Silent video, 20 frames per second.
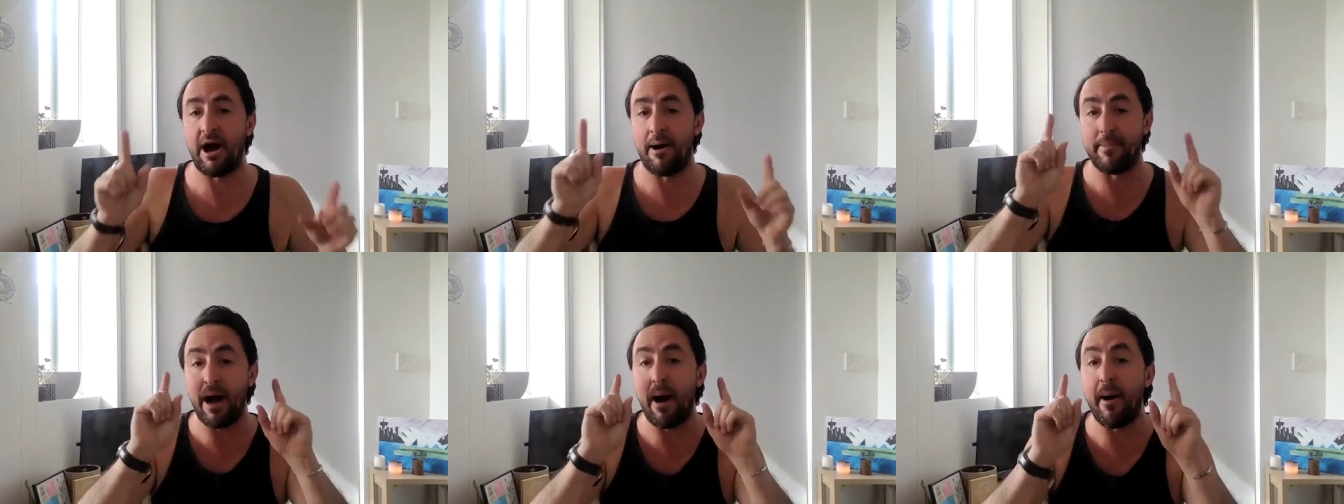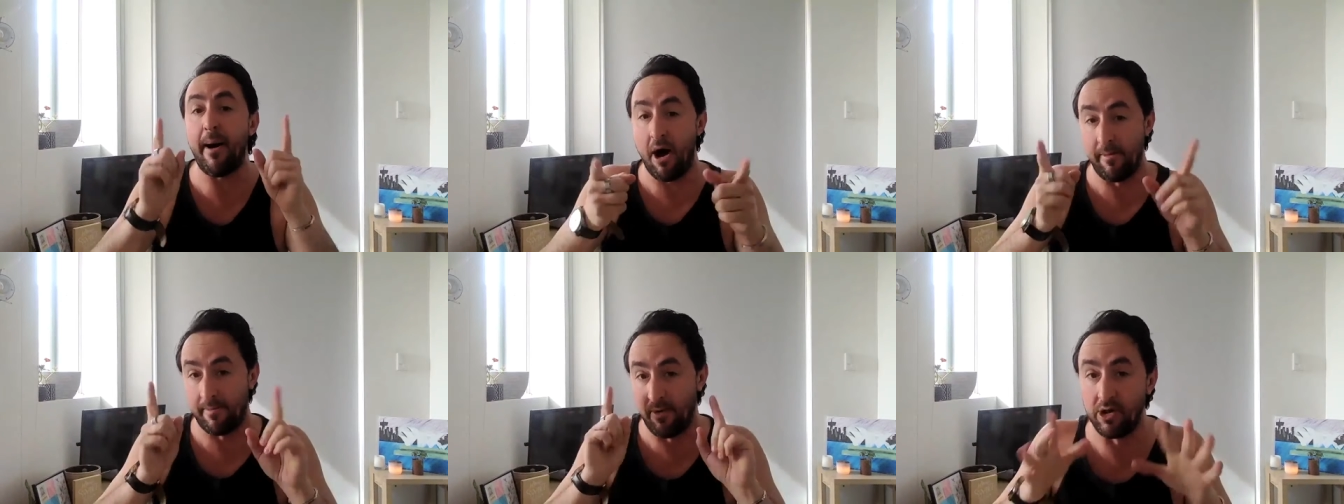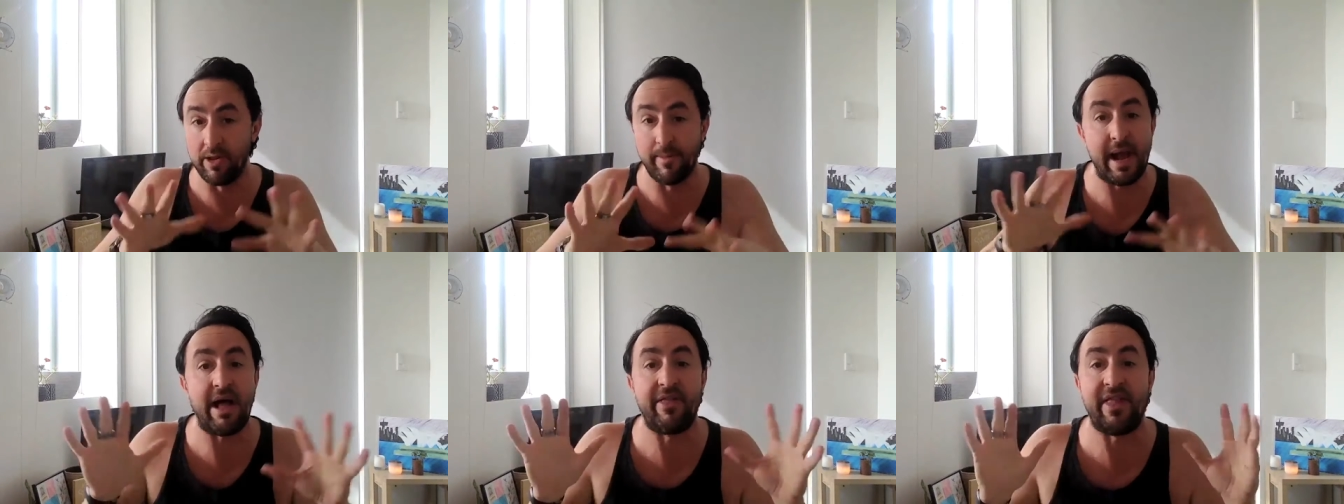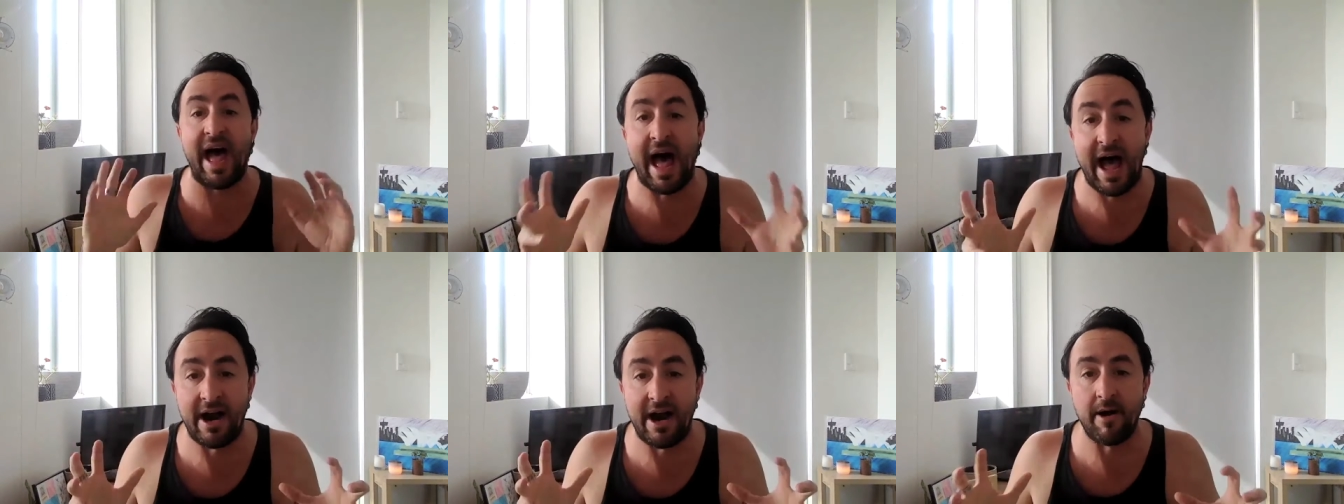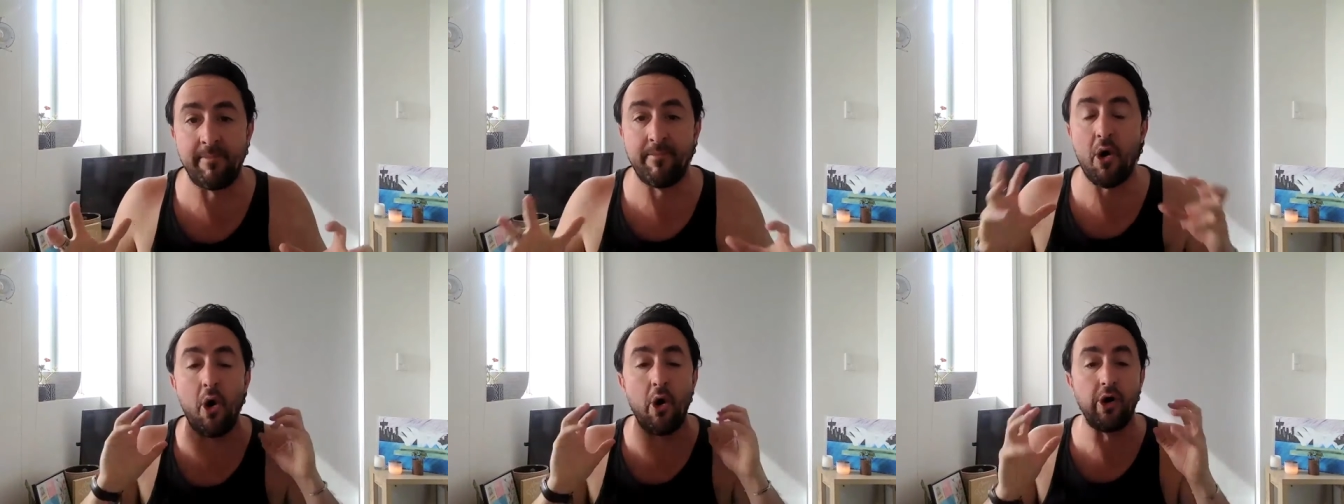I'm all about that.
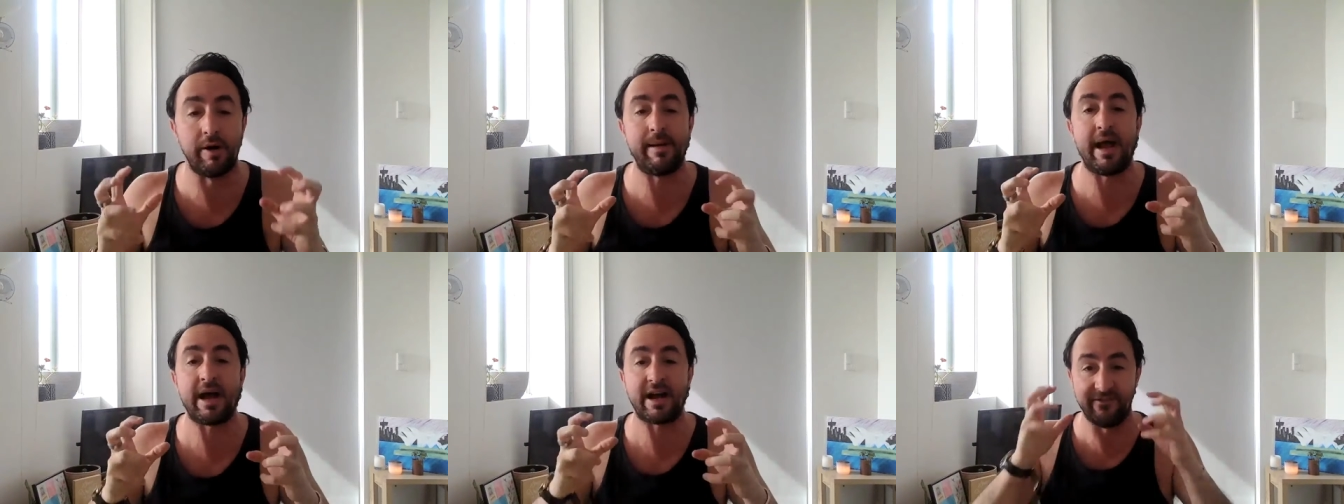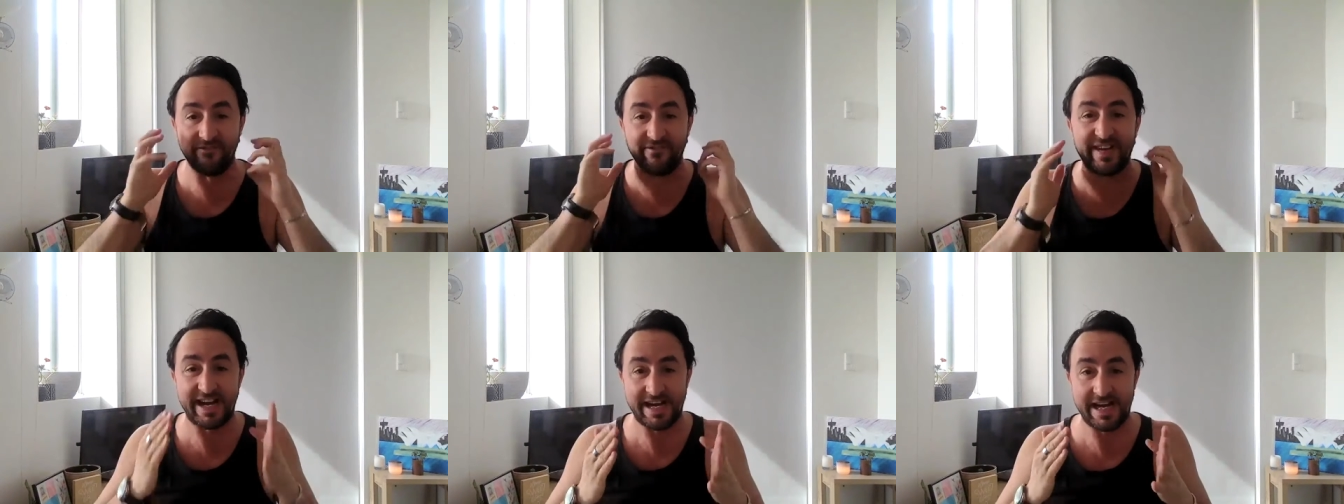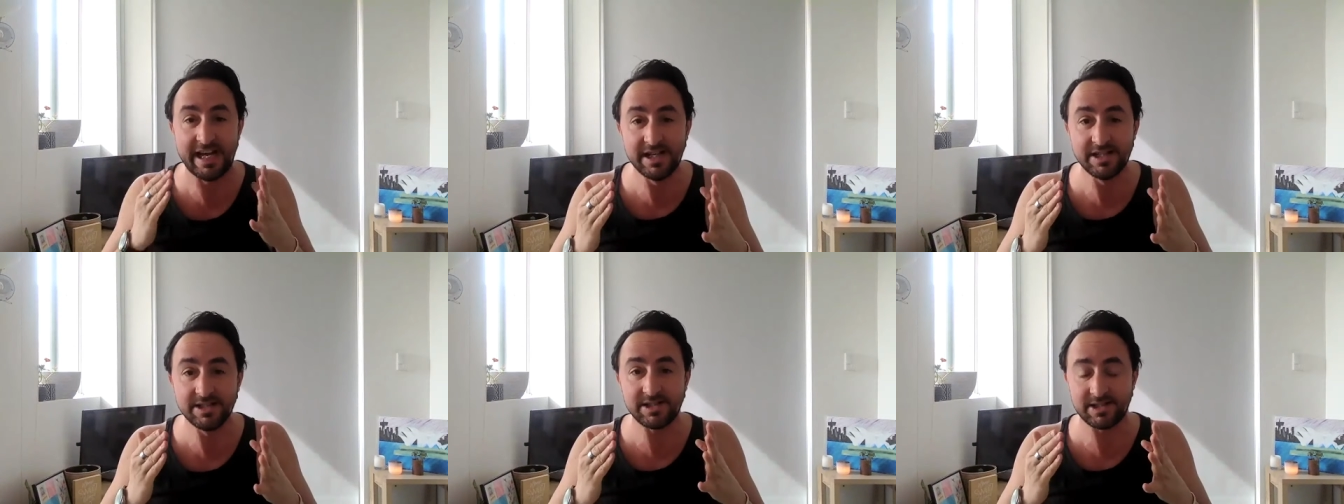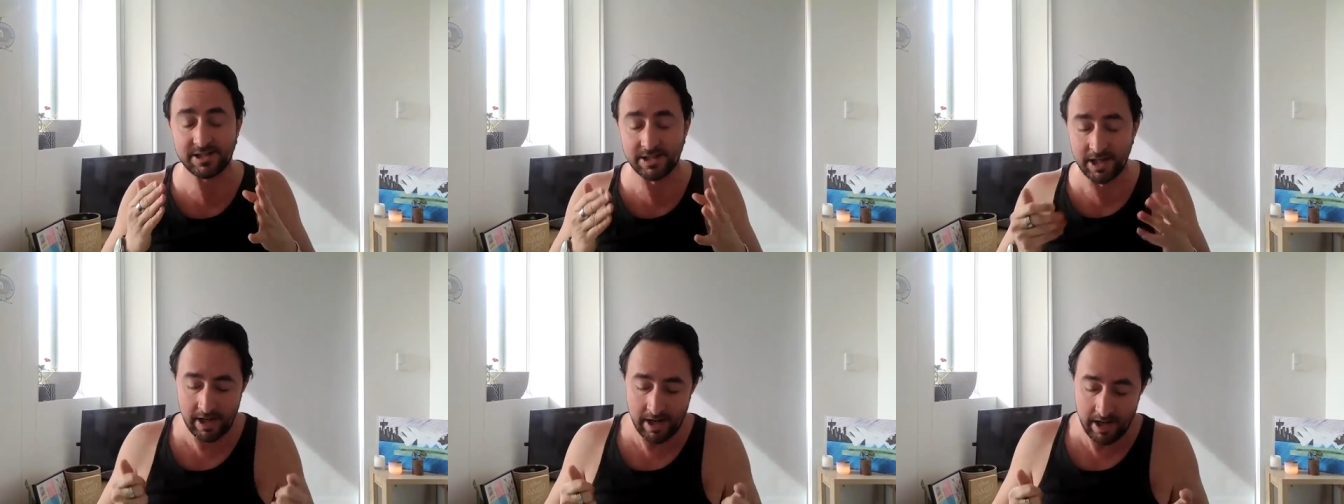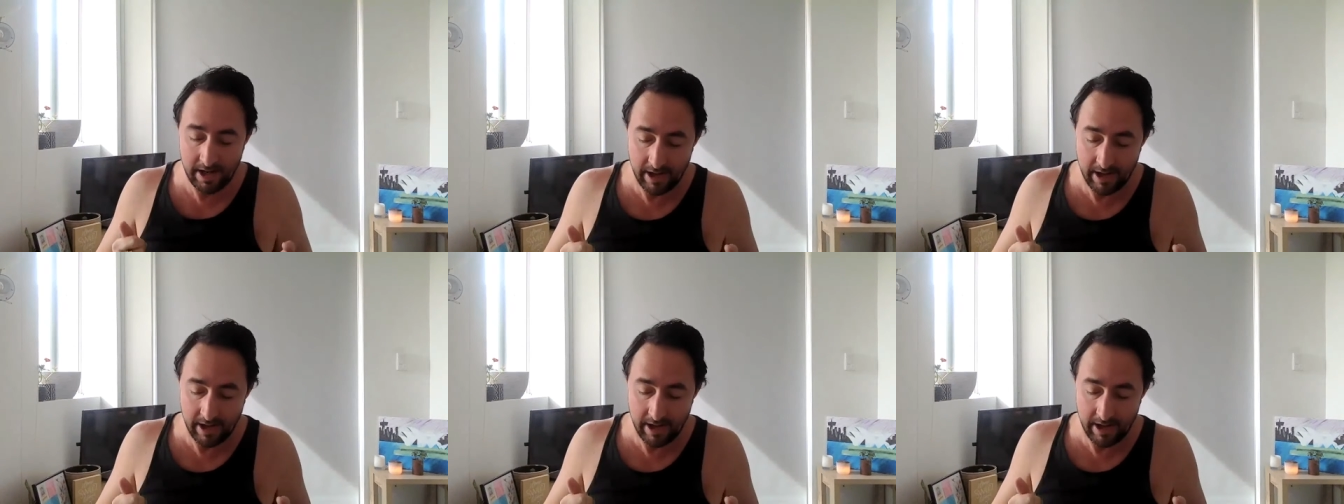I'm all about convenience.